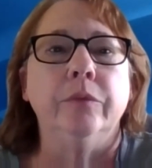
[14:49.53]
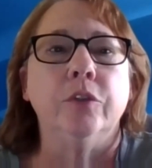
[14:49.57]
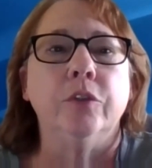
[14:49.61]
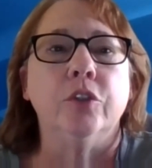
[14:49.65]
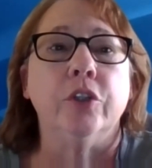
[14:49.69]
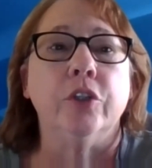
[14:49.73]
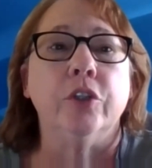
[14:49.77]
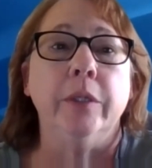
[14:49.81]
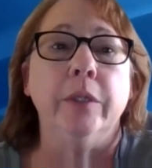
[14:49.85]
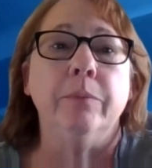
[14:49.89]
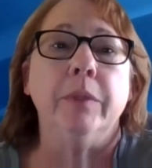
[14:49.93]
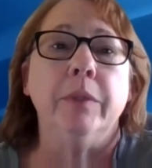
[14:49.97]

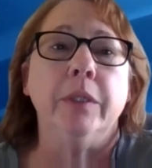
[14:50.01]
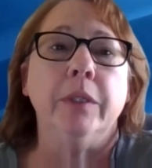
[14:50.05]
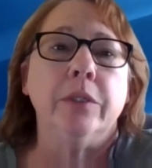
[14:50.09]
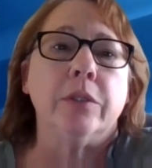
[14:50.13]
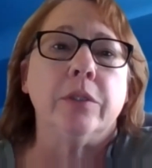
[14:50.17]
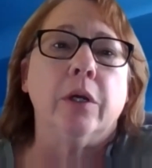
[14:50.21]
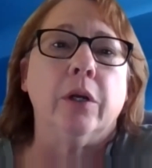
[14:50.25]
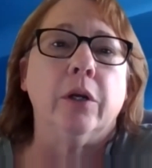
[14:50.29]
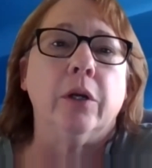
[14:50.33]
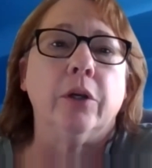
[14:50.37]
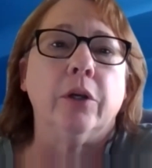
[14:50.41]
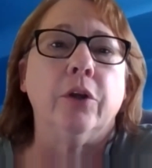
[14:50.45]
treatments
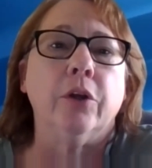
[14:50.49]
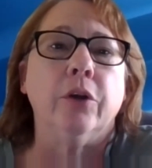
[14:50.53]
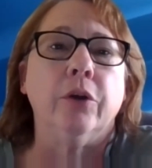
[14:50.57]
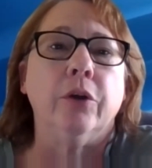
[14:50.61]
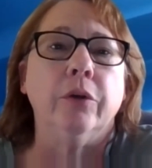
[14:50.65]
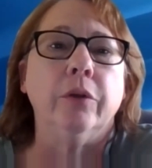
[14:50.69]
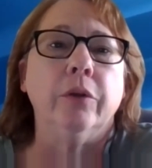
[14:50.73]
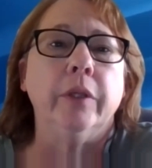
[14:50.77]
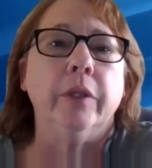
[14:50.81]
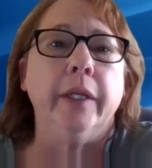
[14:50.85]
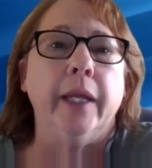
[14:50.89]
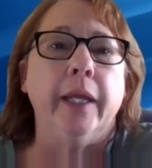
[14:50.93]
are
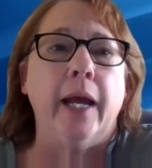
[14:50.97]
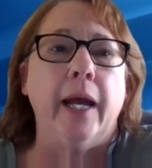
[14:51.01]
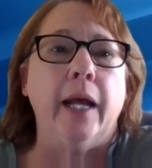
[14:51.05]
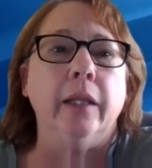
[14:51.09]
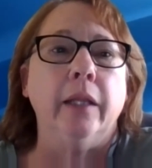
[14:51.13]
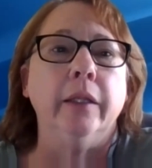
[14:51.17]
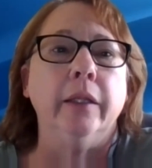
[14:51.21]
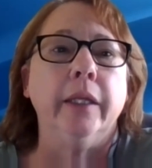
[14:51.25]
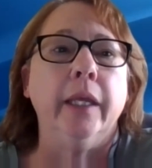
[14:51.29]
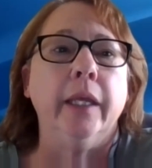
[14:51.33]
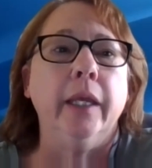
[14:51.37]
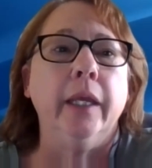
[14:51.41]
currently
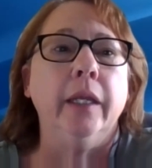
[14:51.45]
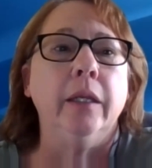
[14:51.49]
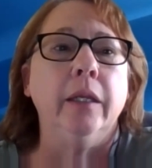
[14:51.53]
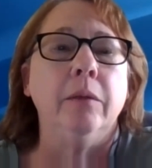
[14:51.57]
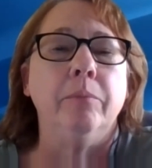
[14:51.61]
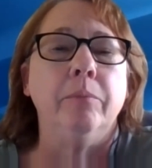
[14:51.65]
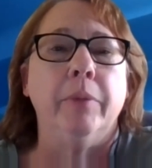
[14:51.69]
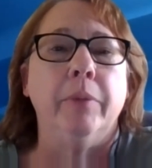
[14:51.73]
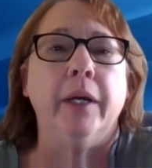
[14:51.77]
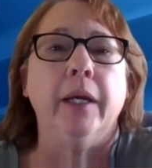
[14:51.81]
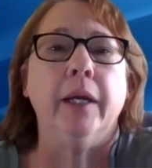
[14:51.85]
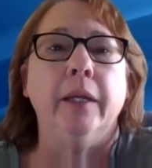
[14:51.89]

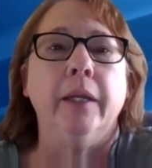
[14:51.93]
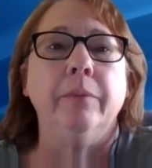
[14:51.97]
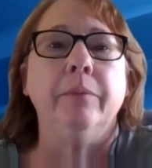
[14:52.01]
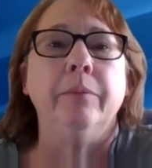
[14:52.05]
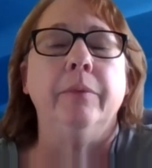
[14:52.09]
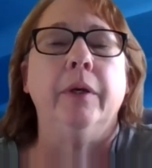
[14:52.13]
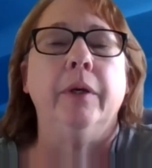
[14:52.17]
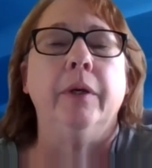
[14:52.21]
allocated by